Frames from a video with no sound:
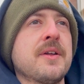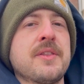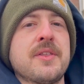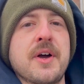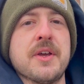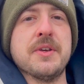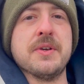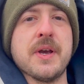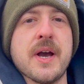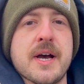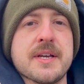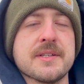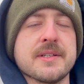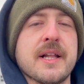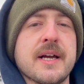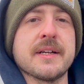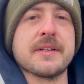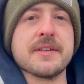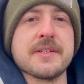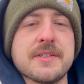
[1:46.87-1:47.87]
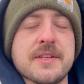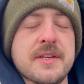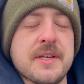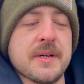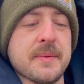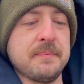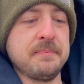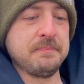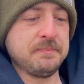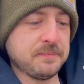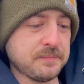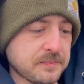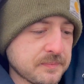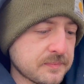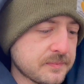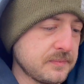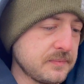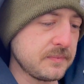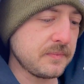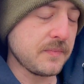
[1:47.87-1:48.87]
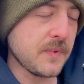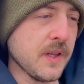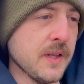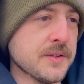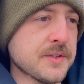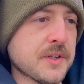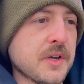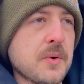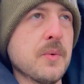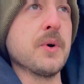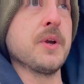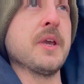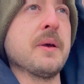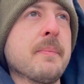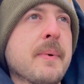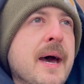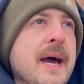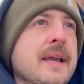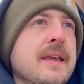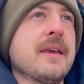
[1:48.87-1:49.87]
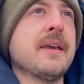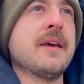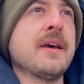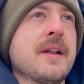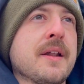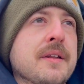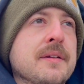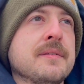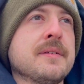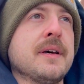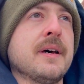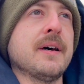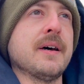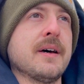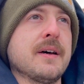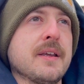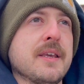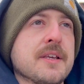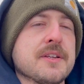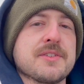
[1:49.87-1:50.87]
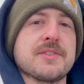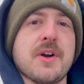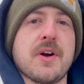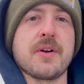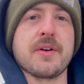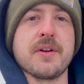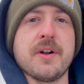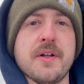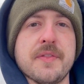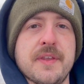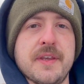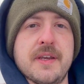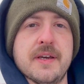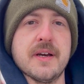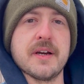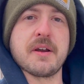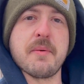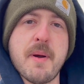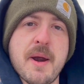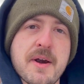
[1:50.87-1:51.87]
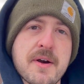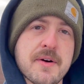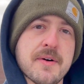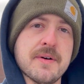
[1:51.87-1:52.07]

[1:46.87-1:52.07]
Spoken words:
Thought you guys would like to see them. So we'll get back in and get started on the Camaro.